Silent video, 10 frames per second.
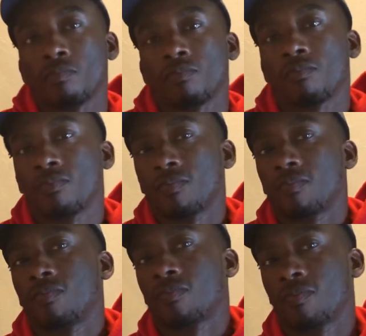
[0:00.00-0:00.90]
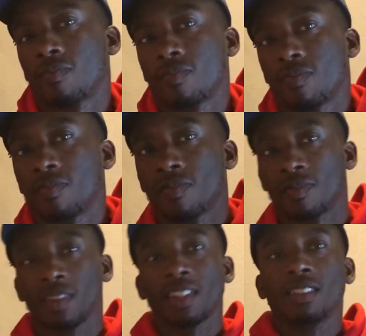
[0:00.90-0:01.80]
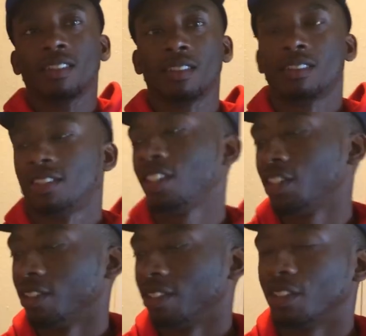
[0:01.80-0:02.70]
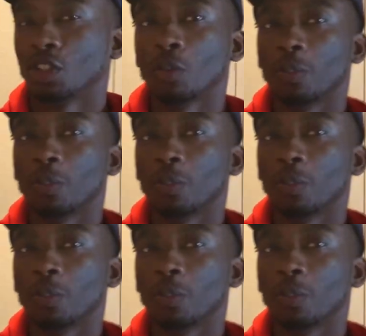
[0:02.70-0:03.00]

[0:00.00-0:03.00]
making it boil first. You backwards. You